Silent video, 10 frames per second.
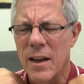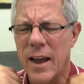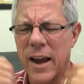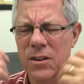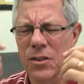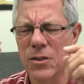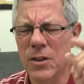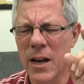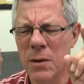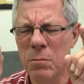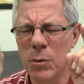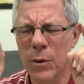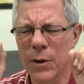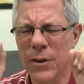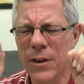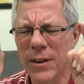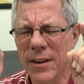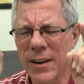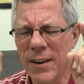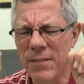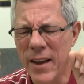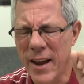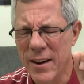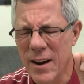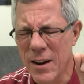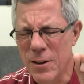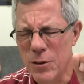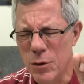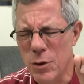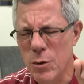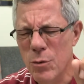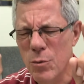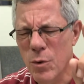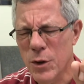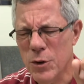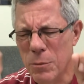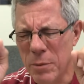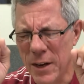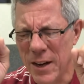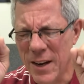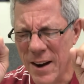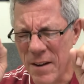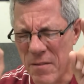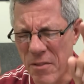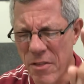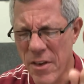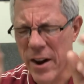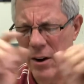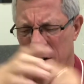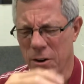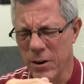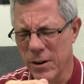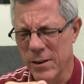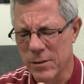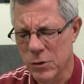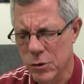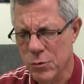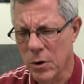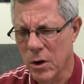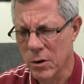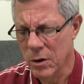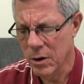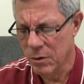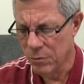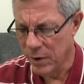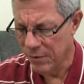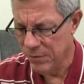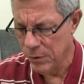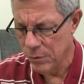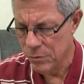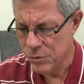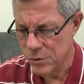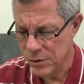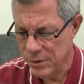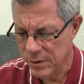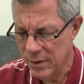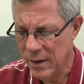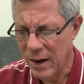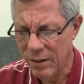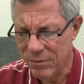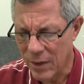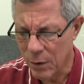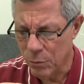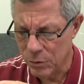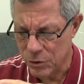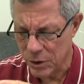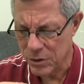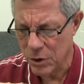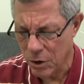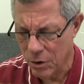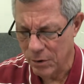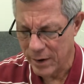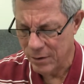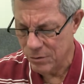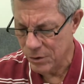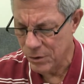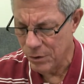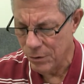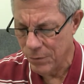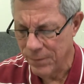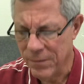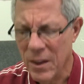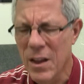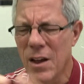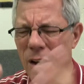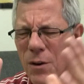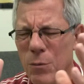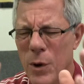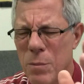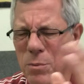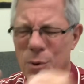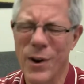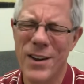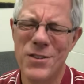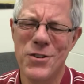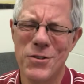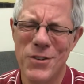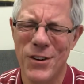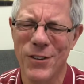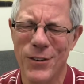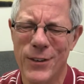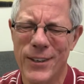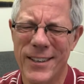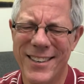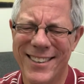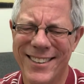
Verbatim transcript: as a signboard that you want to be their strong refuge if they will just call out to you. We praise you, dear Lord.